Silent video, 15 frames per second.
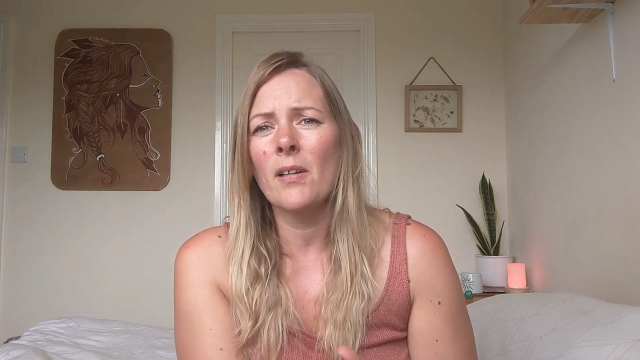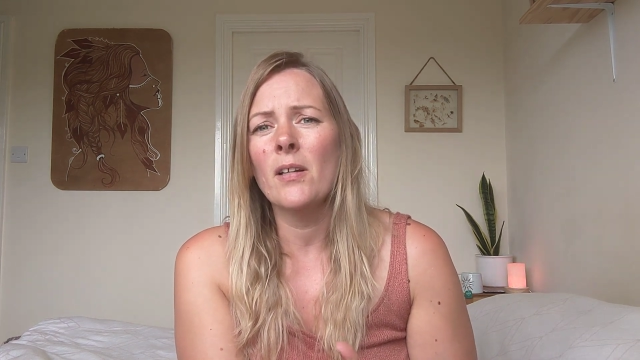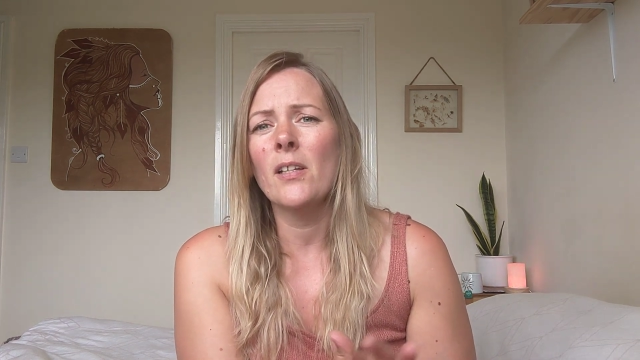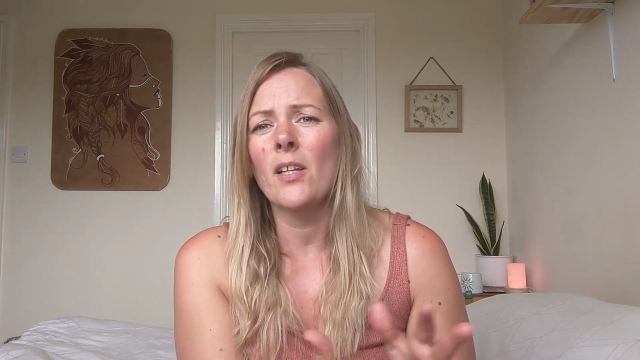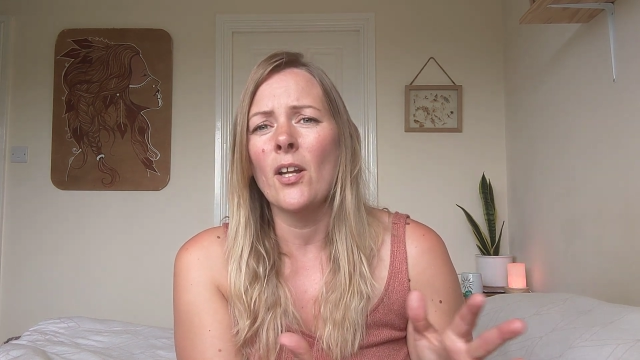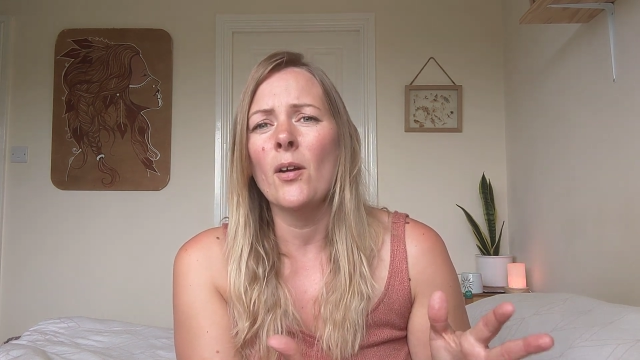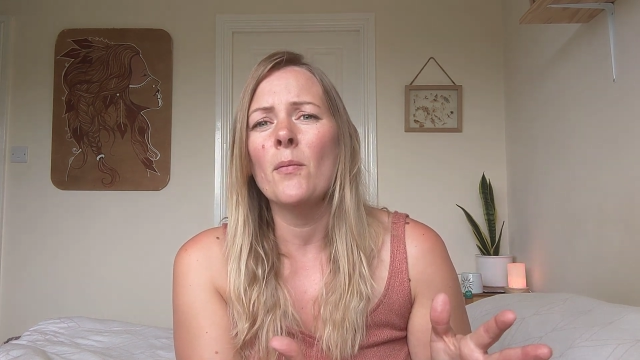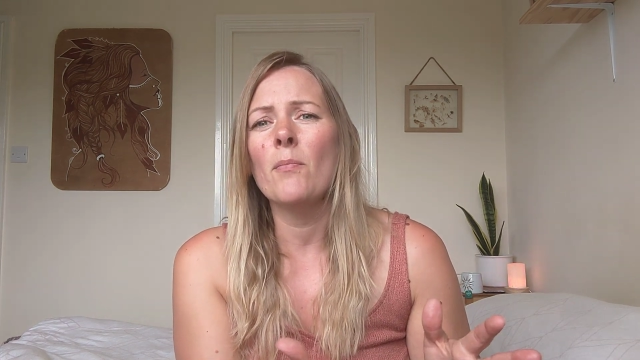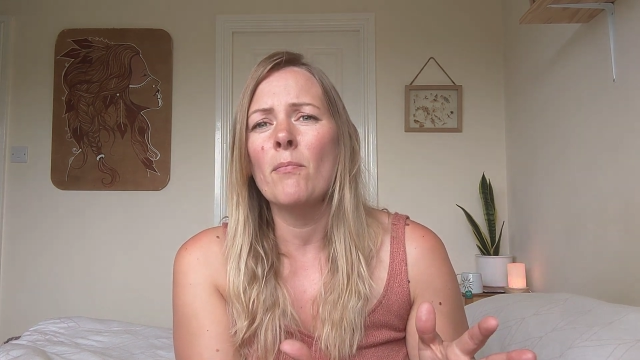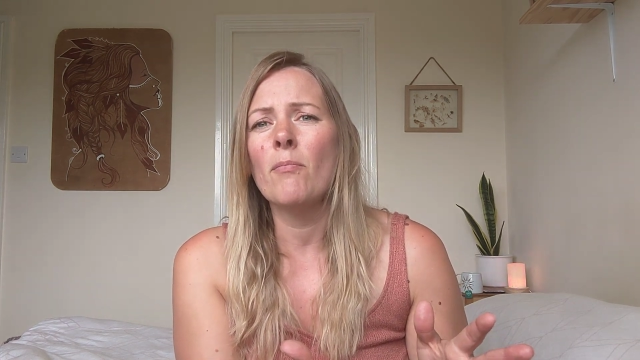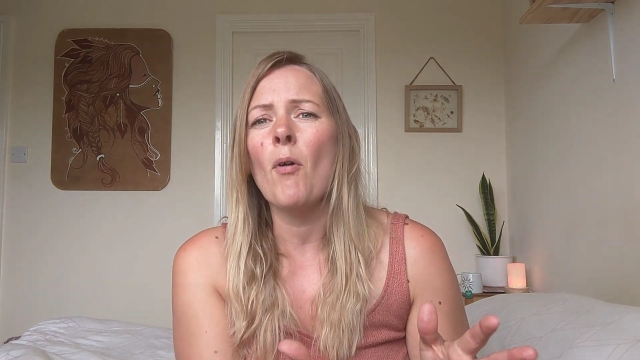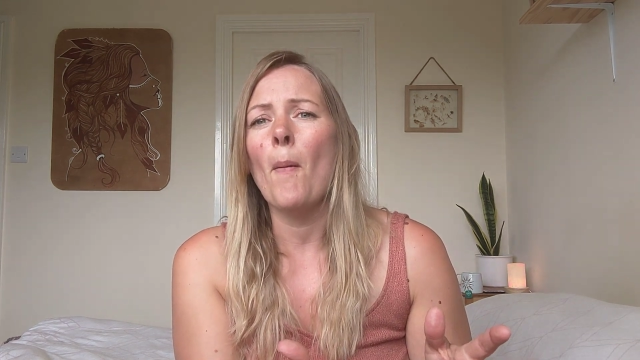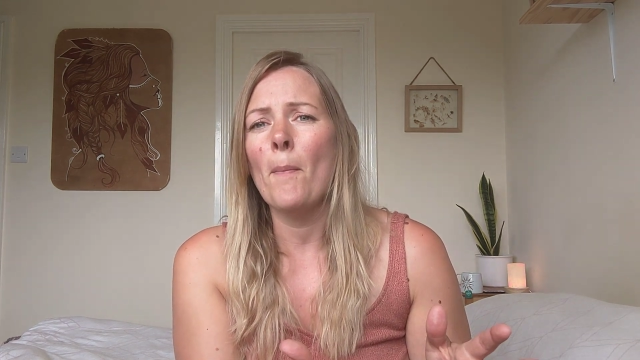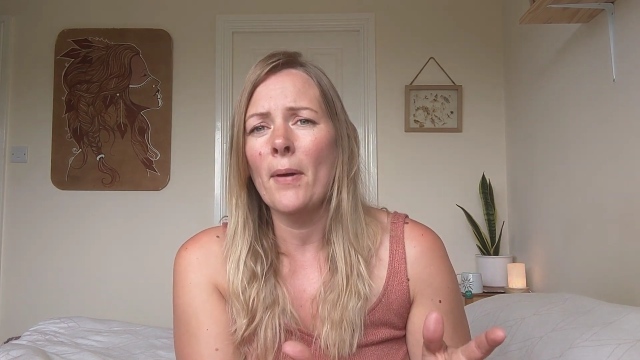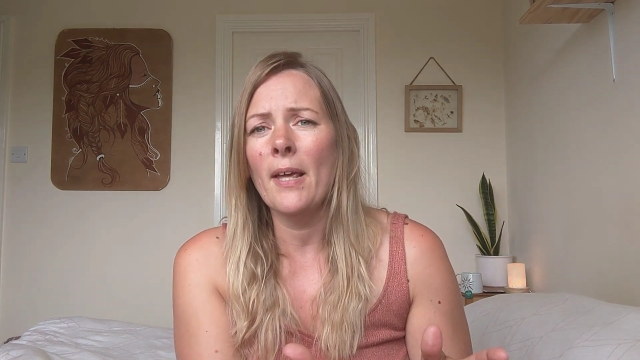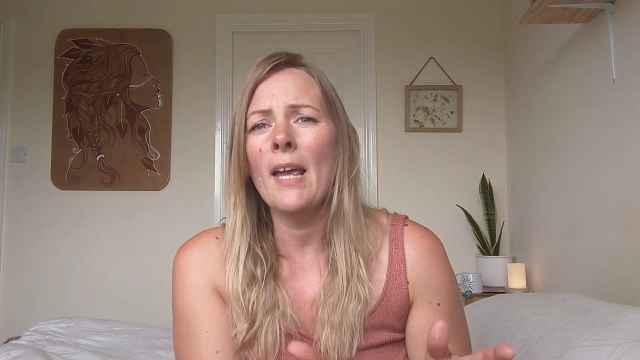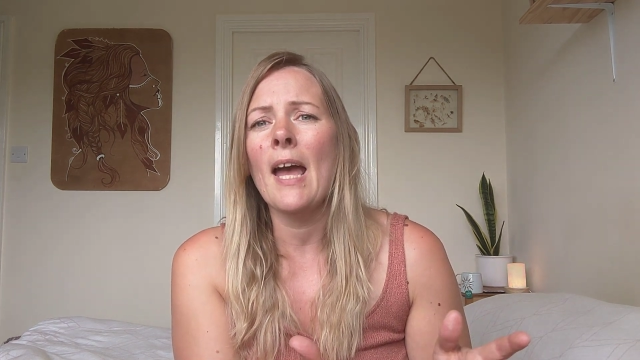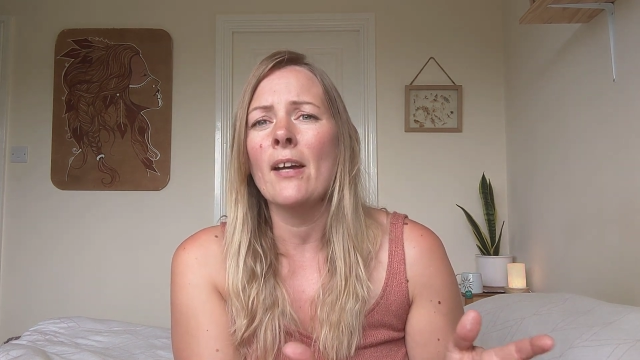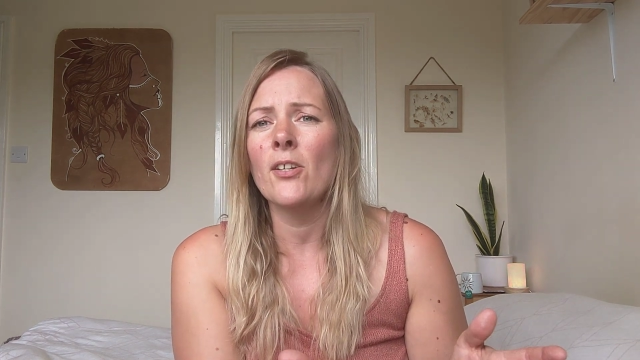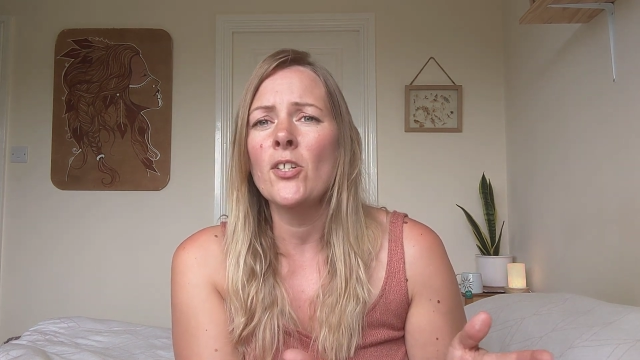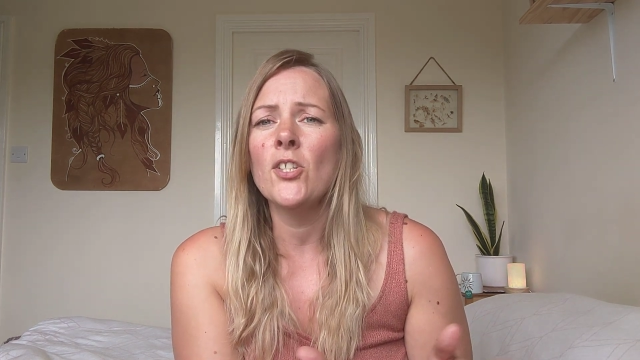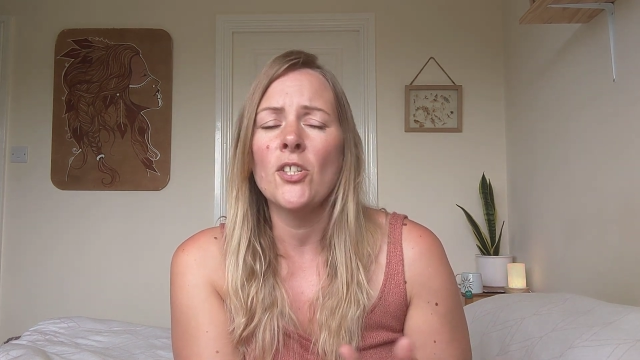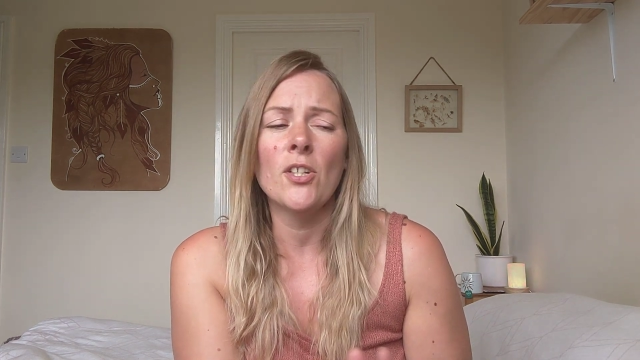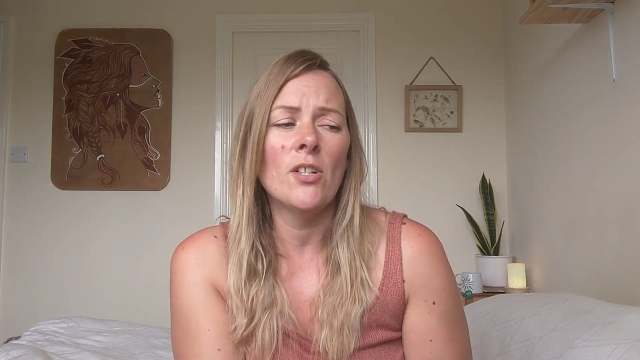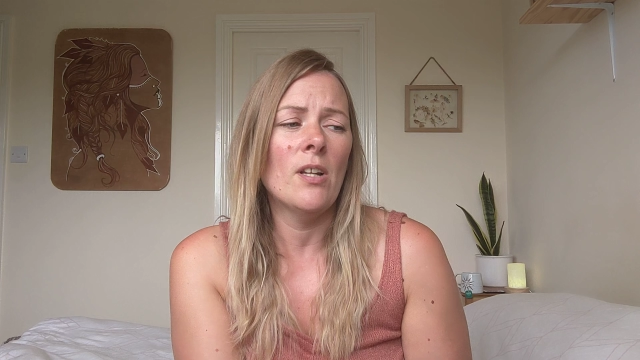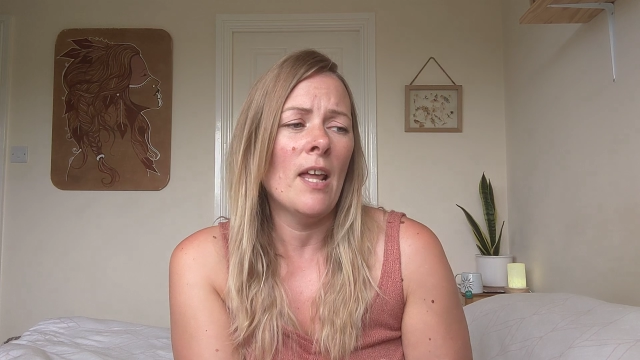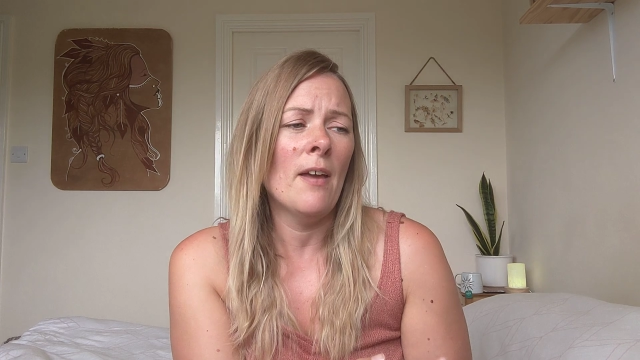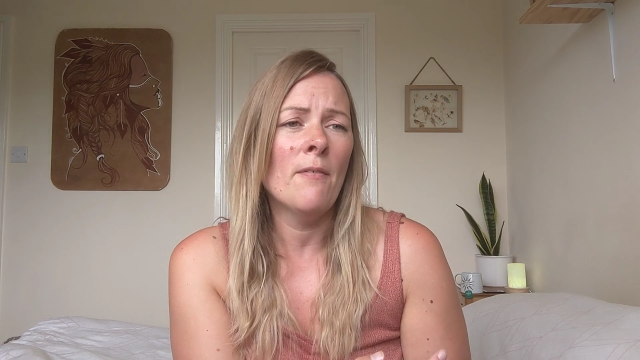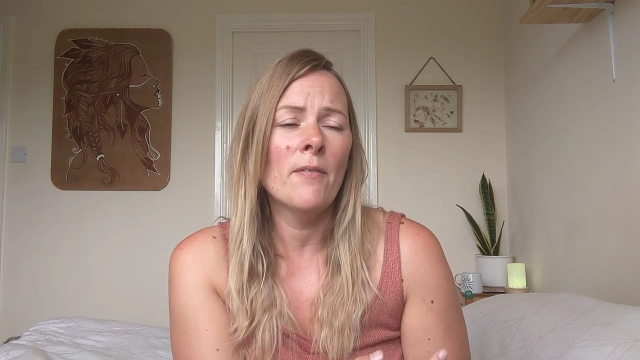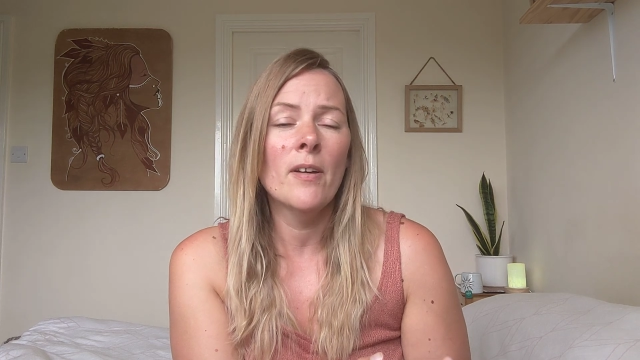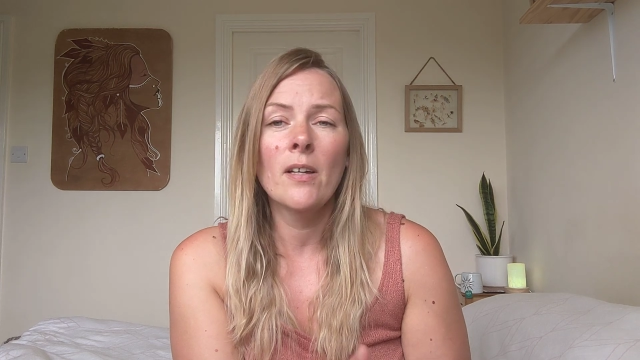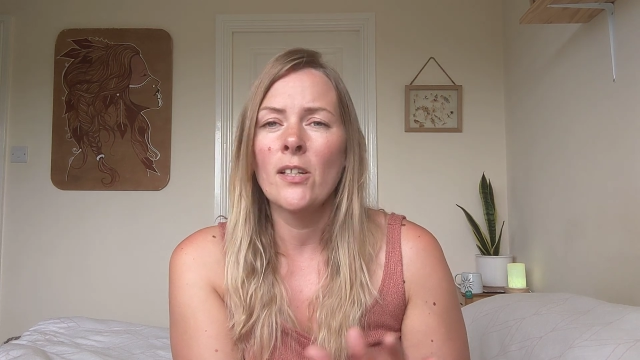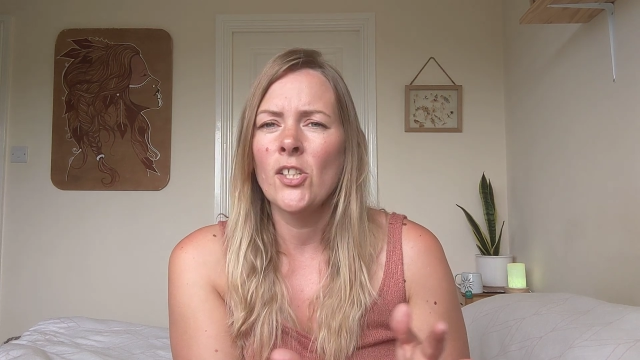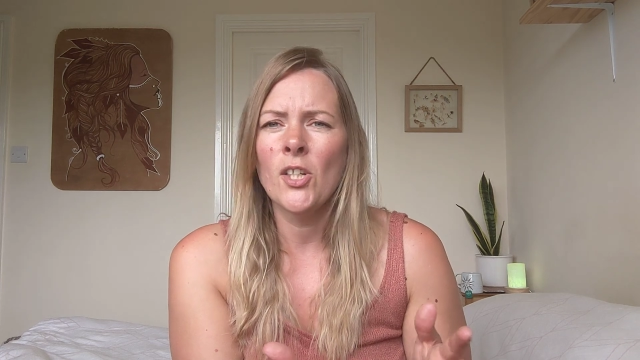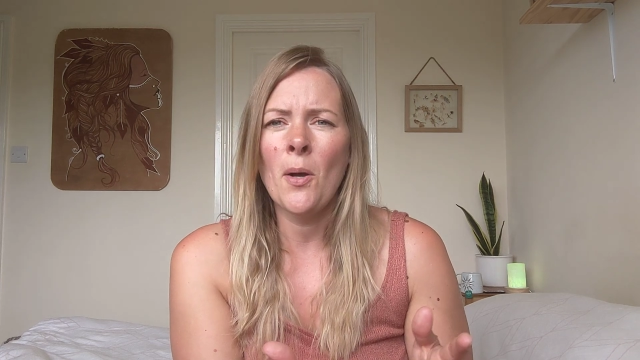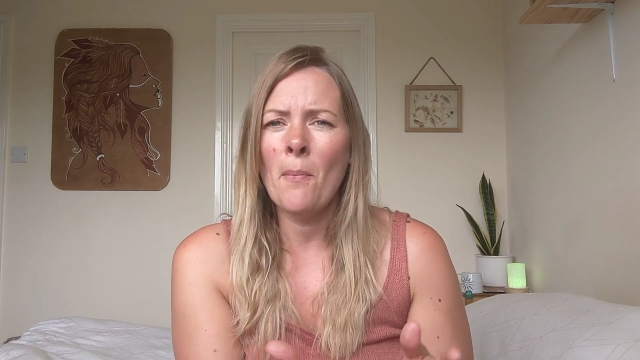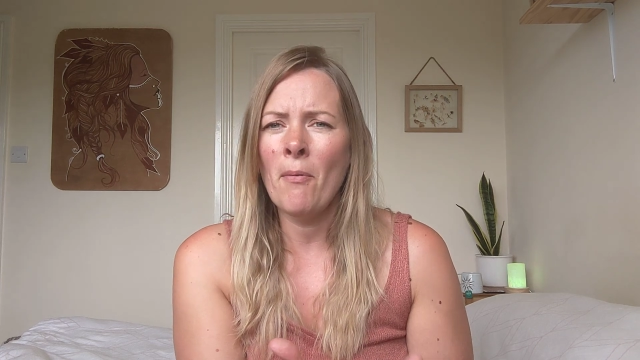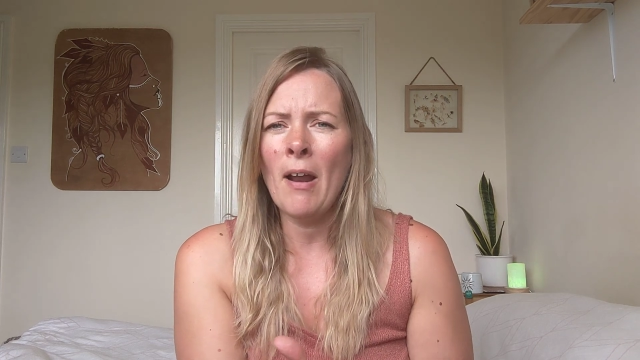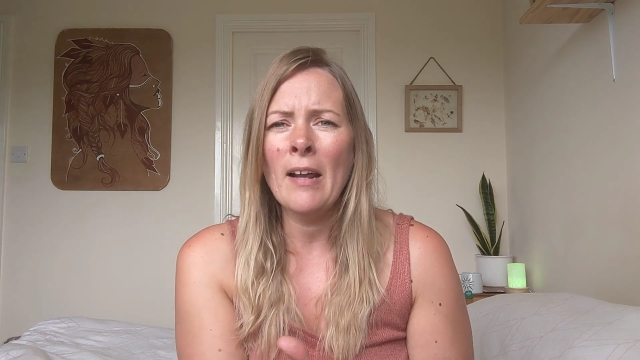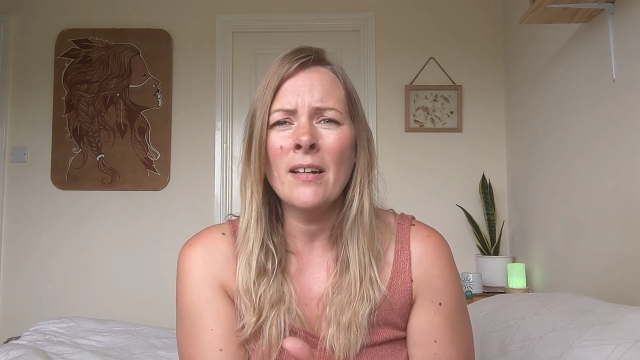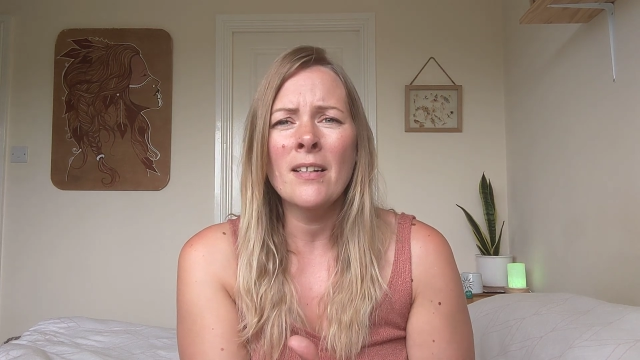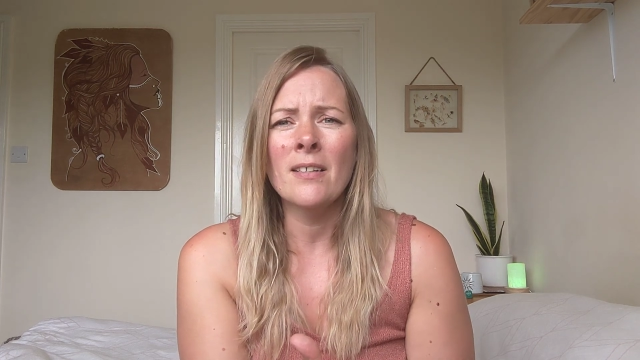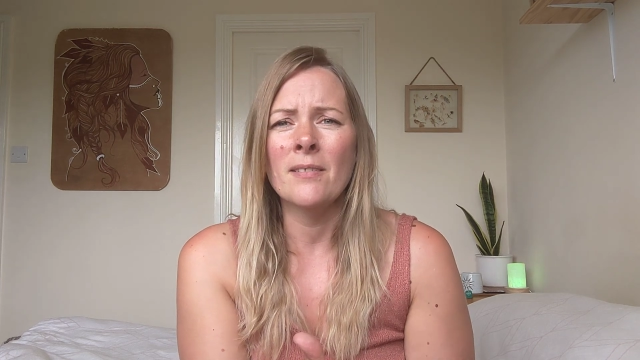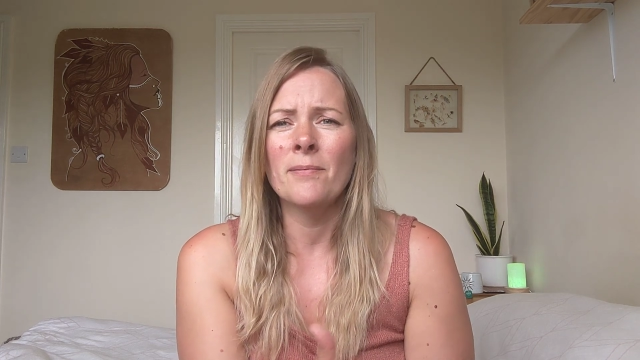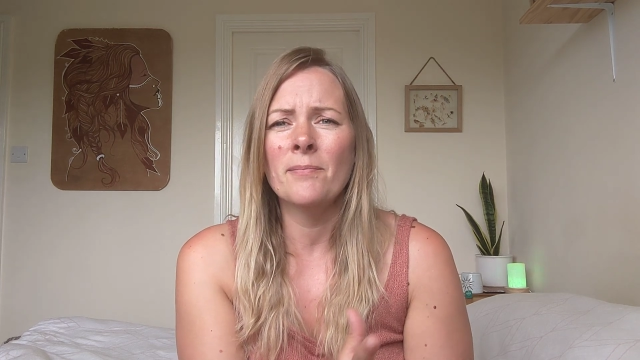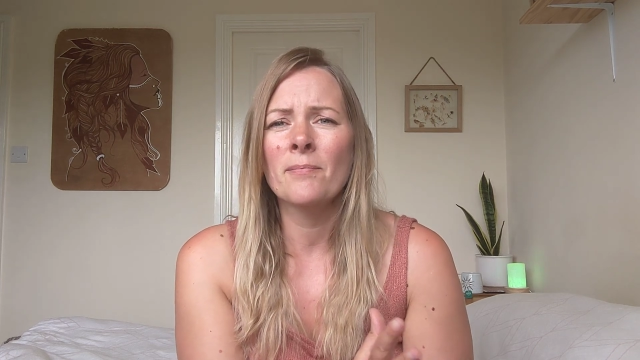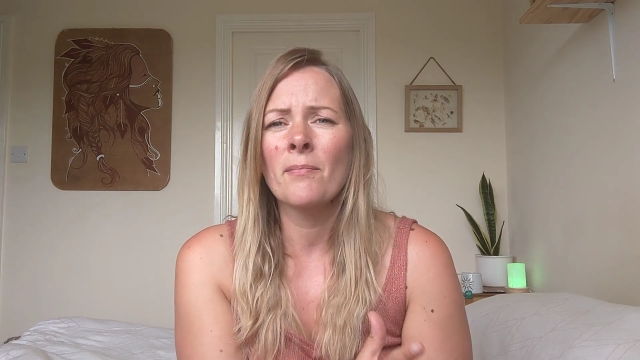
you know, properly how you should live, she got pregnant.